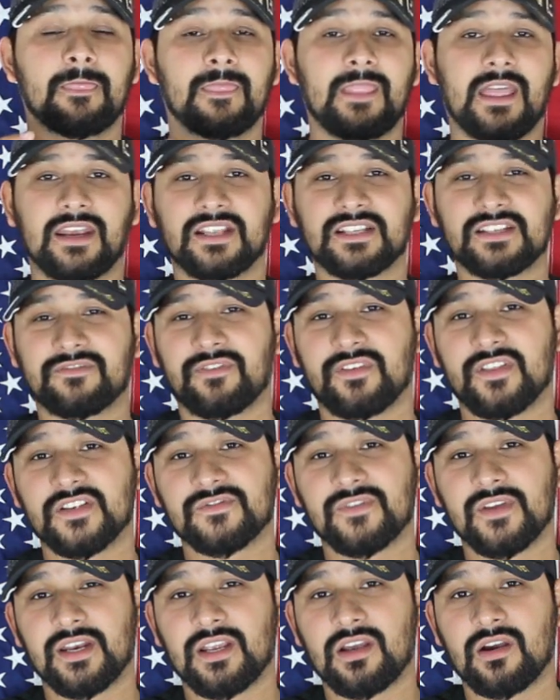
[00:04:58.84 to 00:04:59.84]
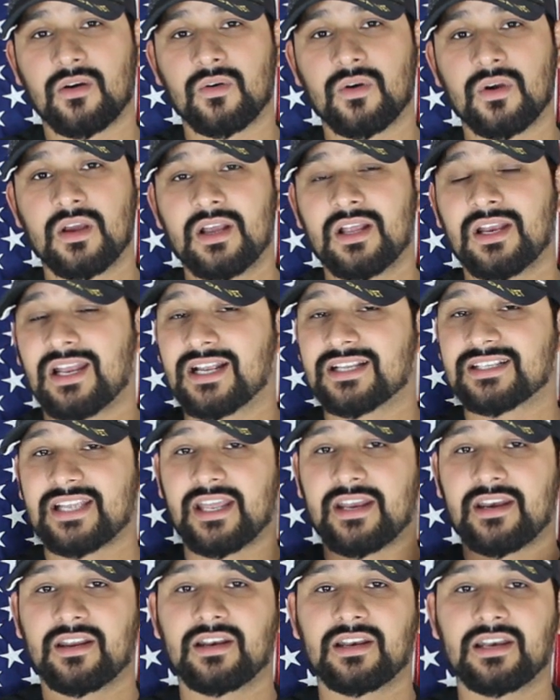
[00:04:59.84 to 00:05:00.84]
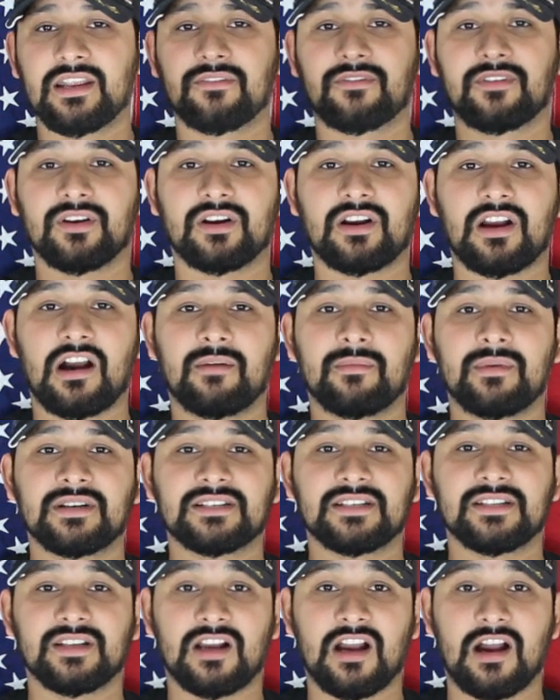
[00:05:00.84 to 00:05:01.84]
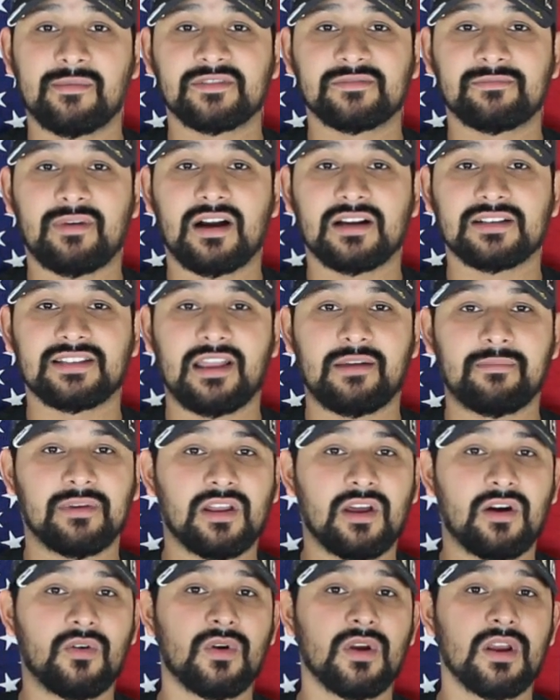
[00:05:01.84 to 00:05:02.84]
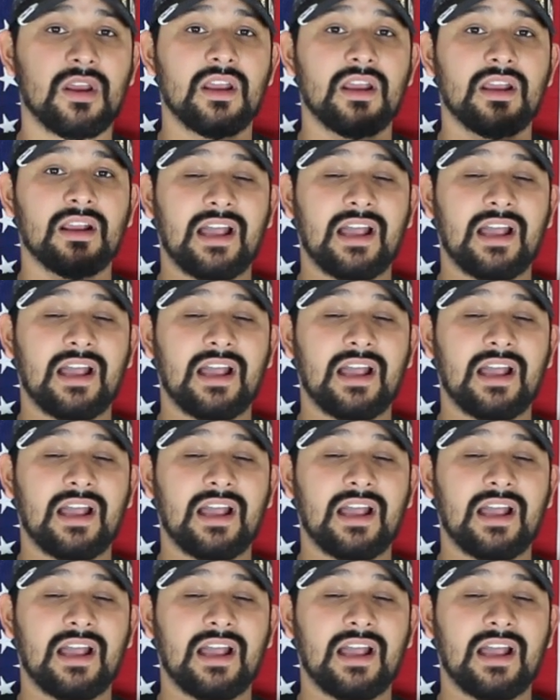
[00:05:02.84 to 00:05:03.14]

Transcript: That does it for this video. Like I said, leave your comments in the comments box down below.